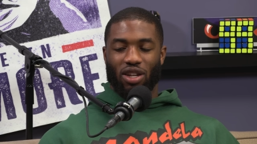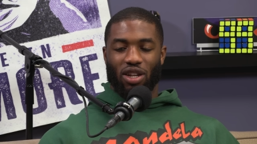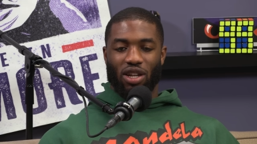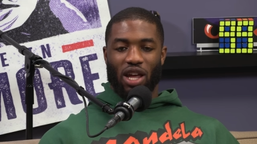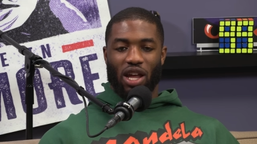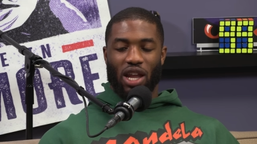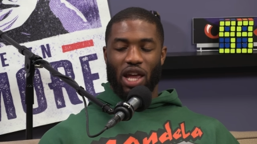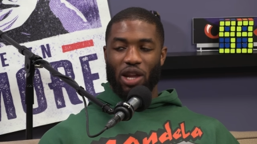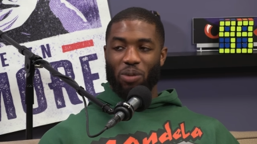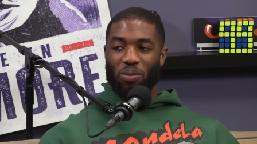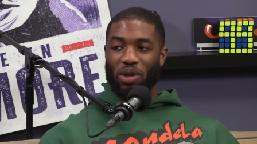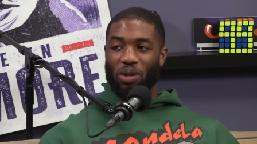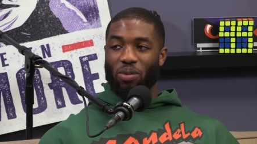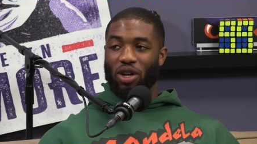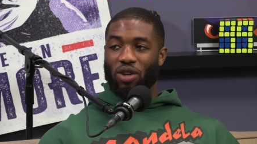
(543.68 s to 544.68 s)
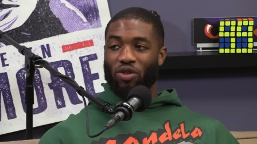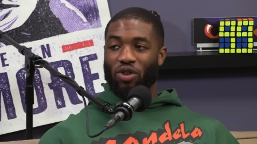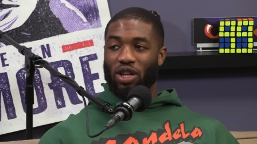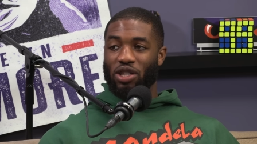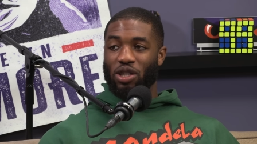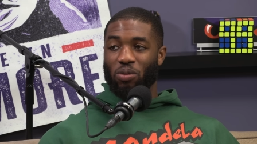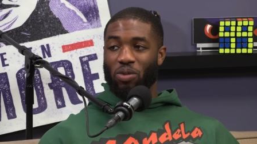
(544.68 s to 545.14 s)
not an enemy, but
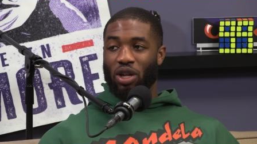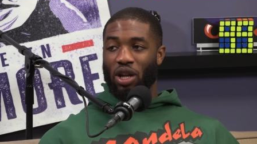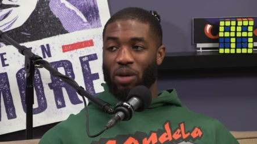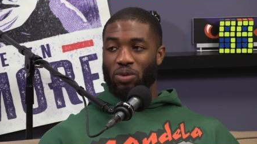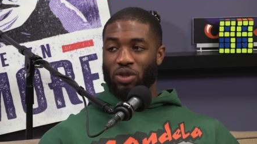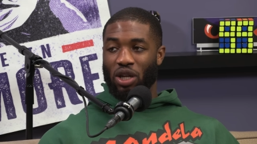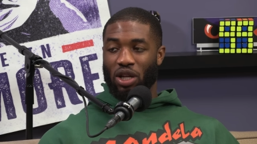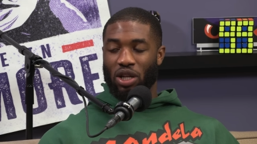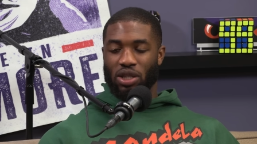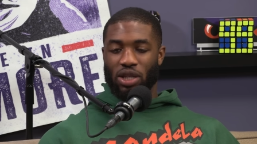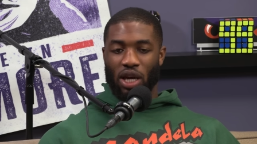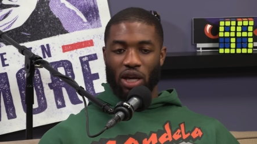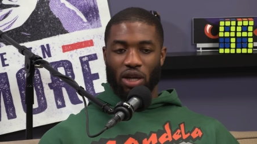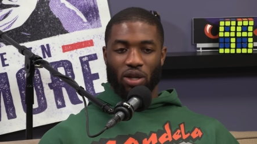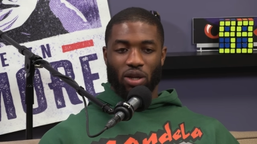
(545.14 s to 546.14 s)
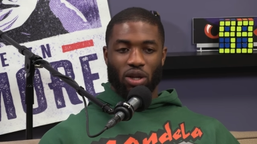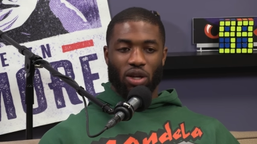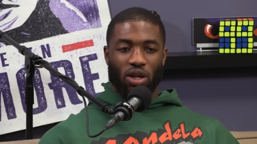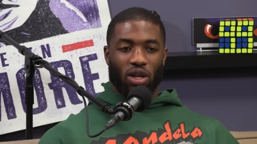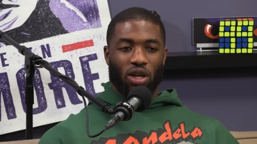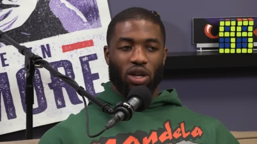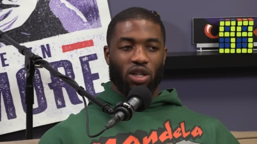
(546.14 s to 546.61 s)
create someone that I'm trying to attack,
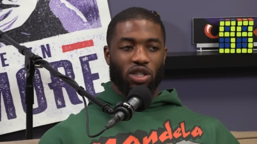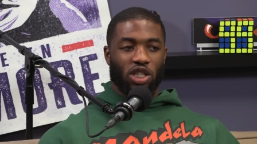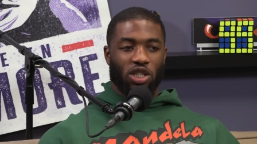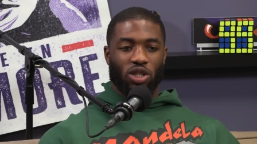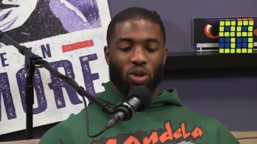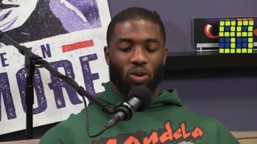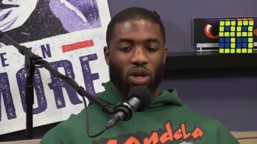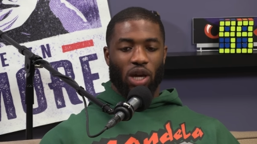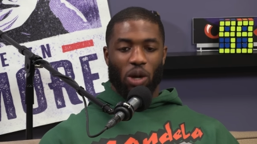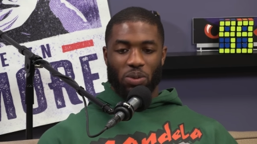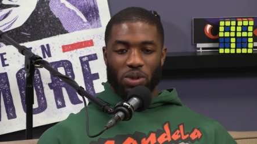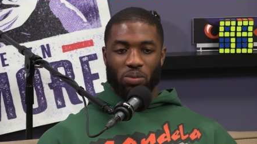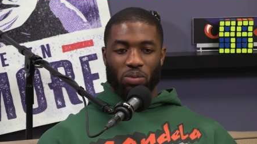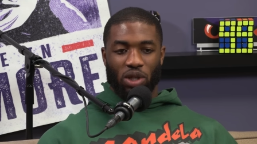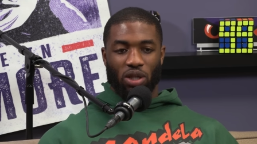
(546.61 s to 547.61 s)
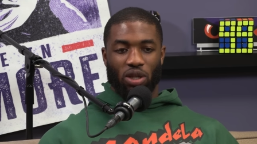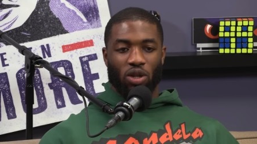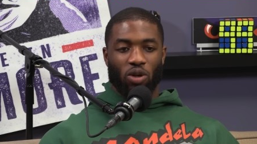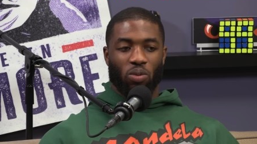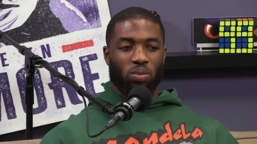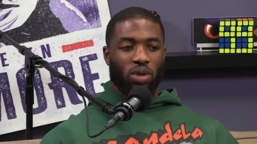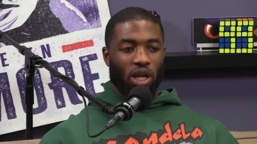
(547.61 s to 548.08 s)
just so it helps me, you
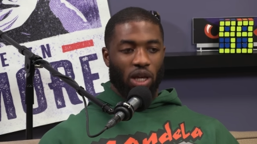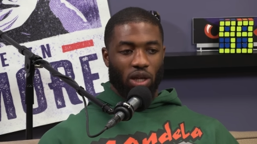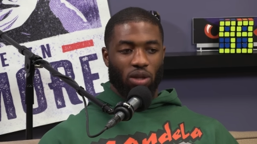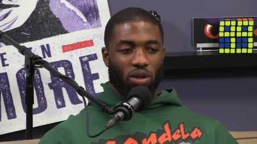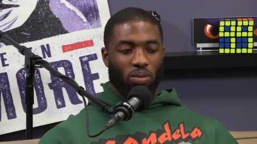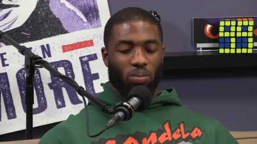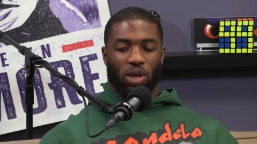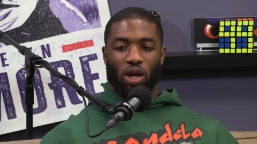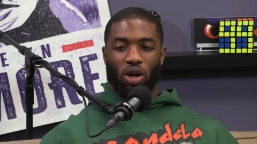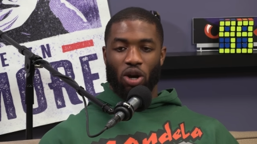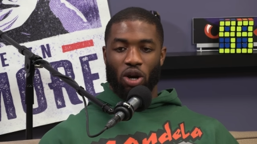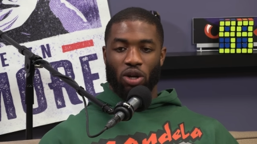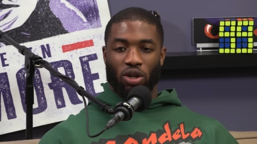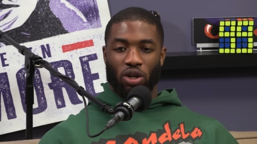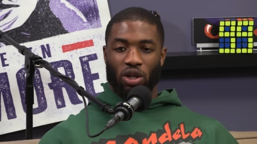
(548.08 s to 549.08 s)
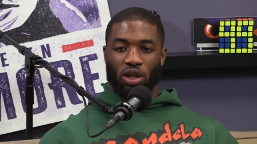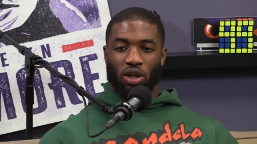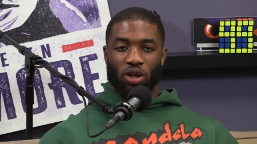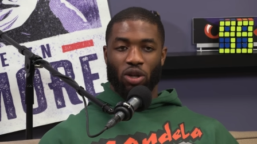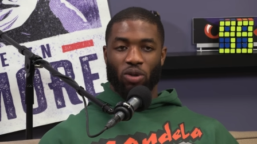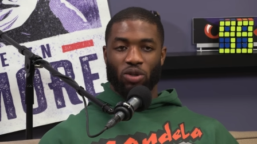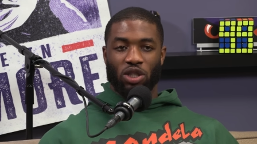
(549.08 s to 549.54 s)
know, play play harder and, you
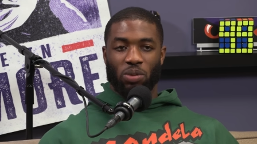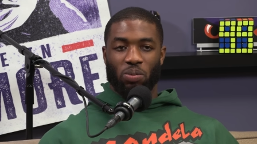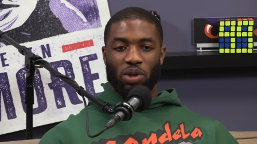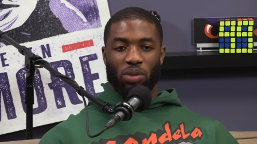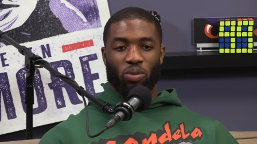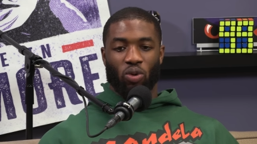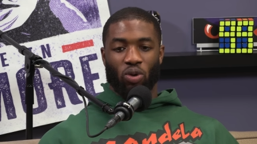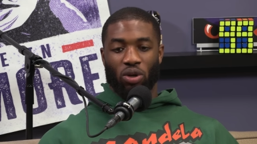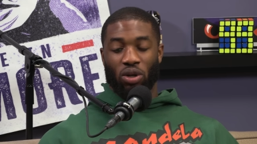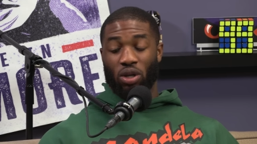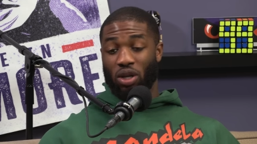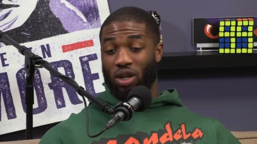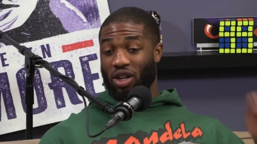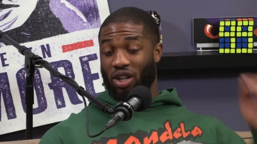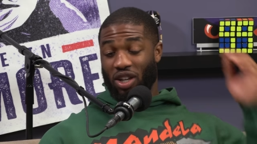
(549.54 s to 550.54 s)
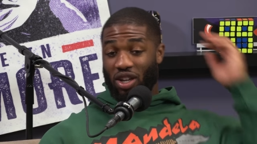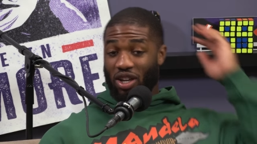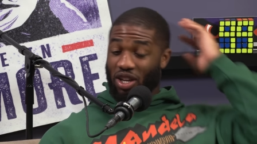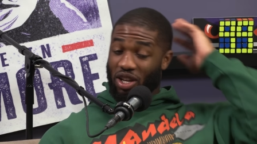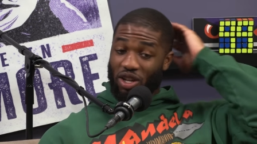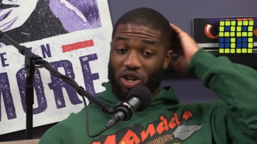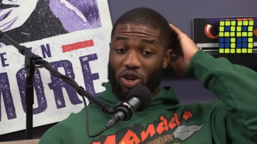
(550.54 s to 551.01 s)
know, just be more,
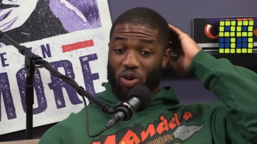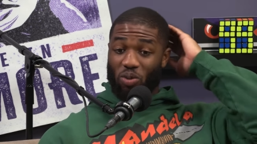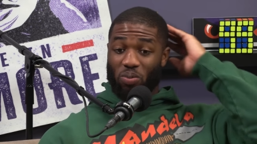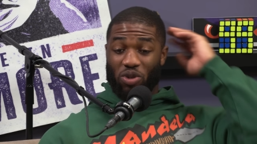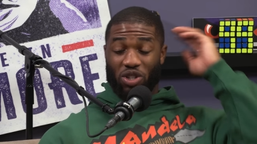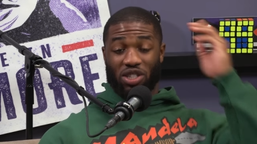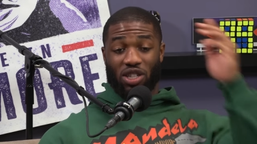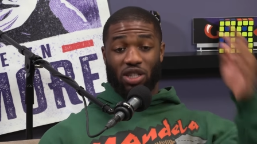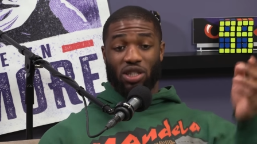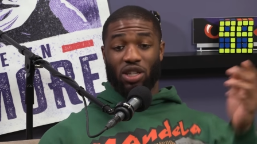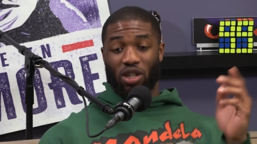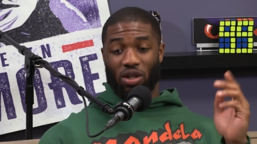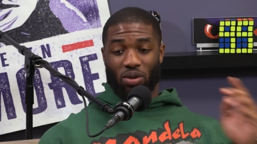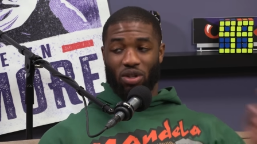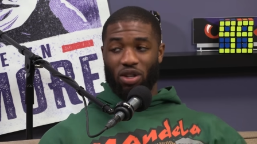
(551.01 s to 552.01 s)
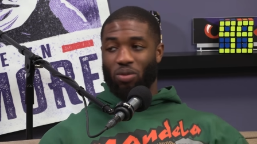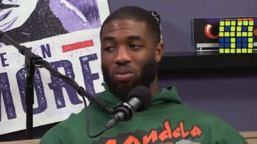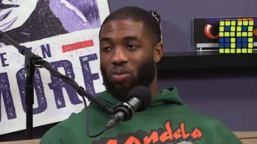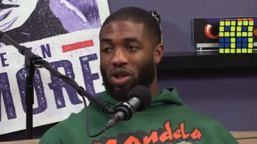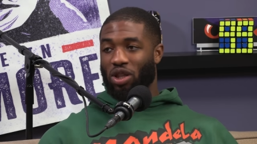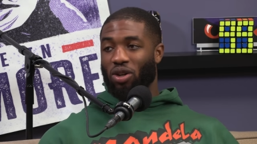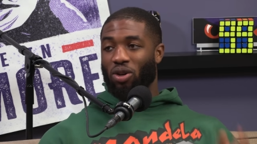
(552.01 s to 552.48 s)
you know, persistent in, in
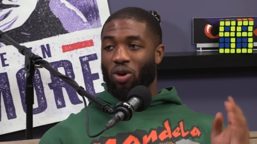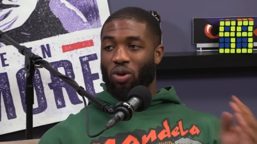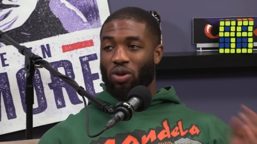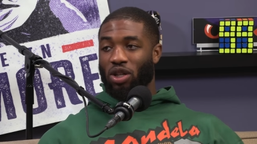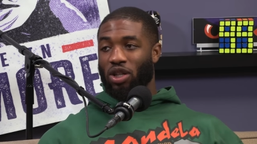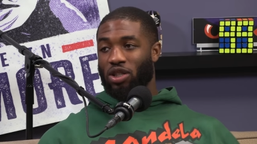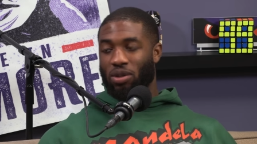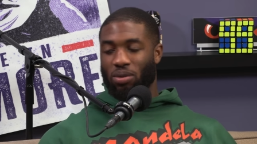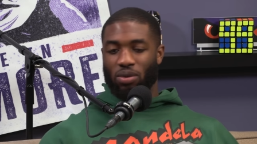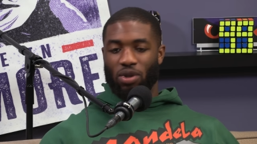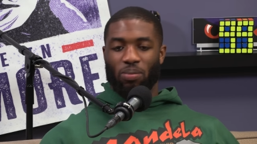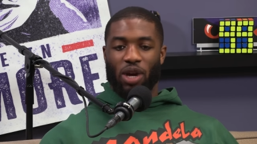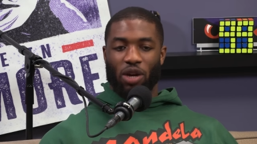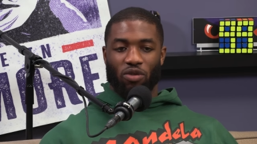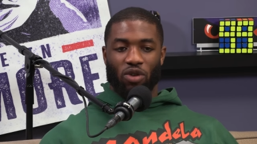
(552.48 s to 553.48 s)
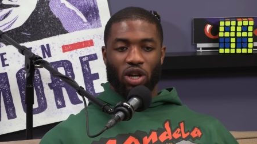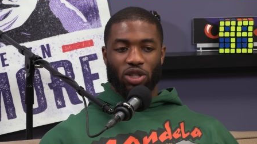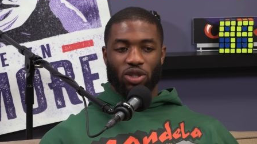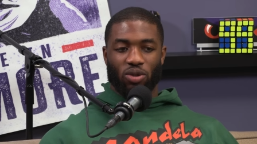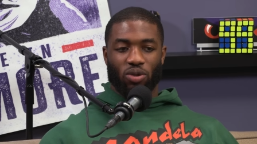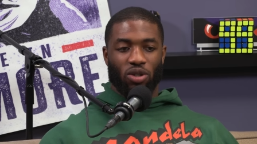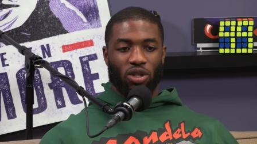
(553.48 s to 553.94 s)
what the goal is in, in my
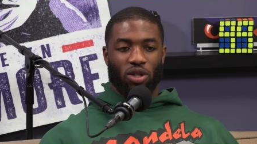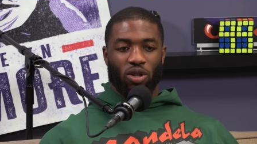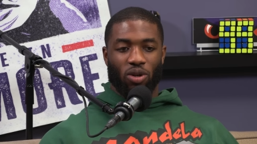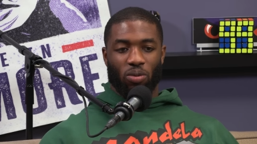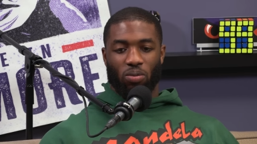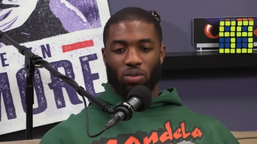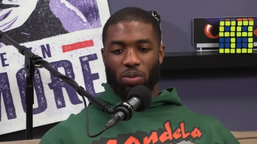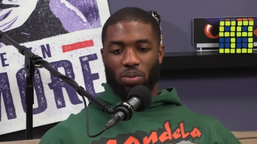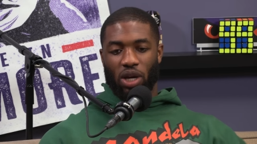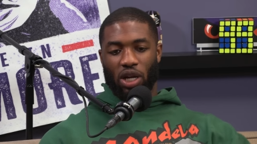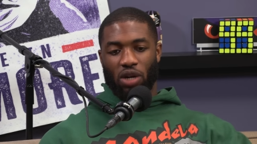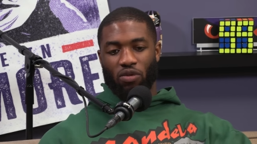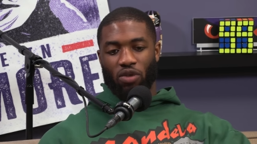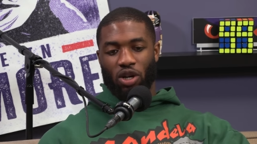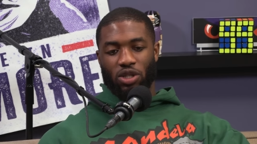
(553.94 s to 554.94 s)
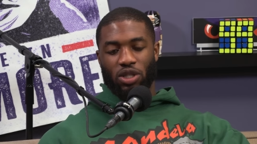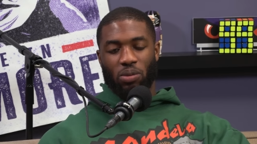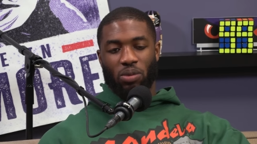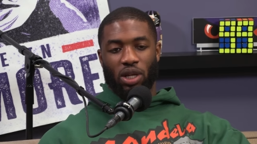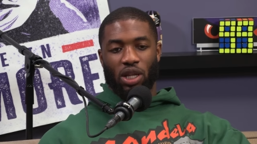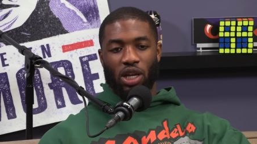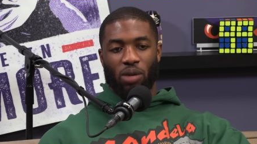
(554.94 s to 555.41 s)
rush or, you know, playing a run or
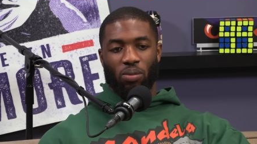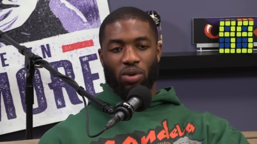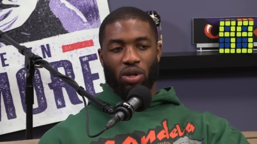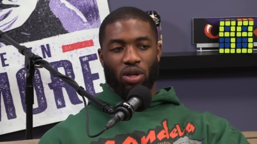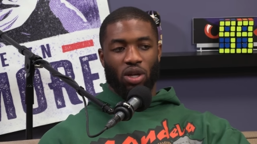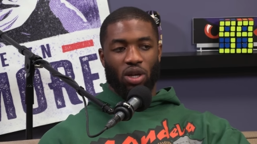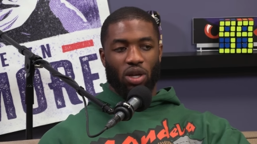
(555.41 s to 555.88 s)
something like that, but.